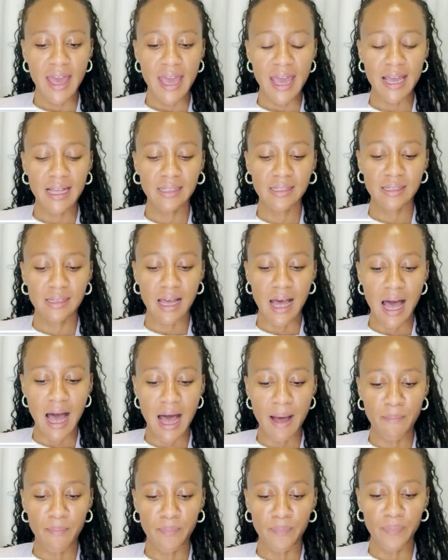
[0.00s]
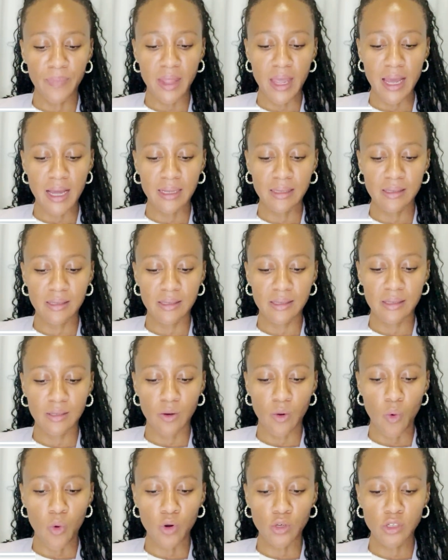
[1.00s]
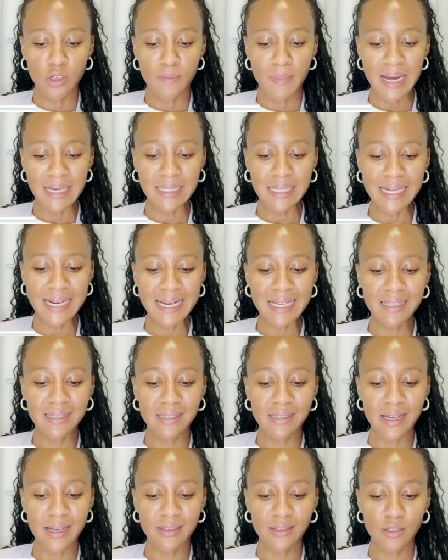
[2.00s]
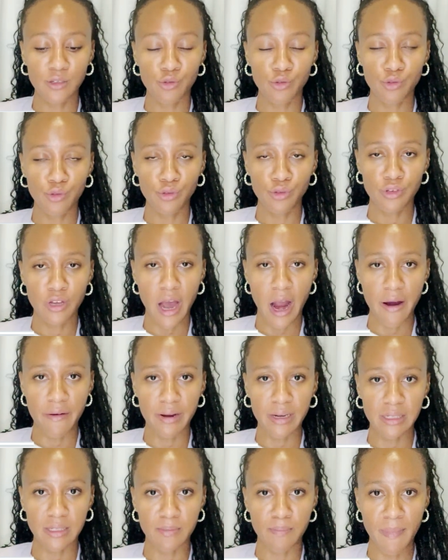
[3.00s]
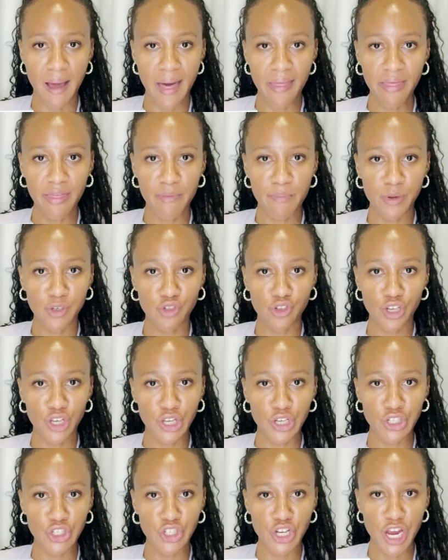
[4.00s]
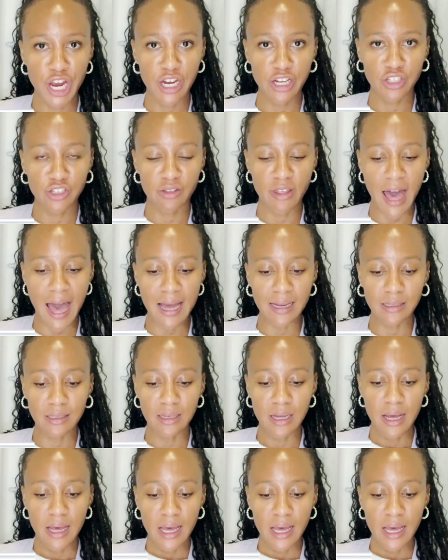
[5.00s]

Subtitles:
It's automatically set to current month, but you can change that